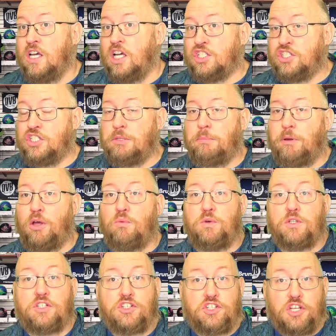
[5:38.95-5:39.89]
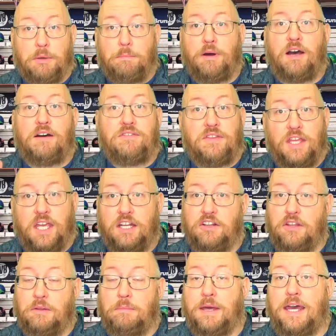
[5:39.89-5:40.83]
so the ball wouldn't jump off the end
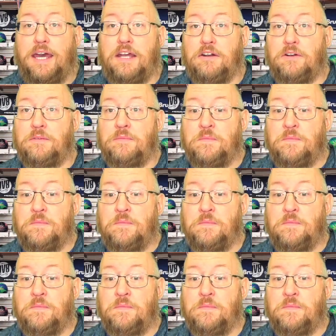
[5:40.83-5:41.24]
of the pattern.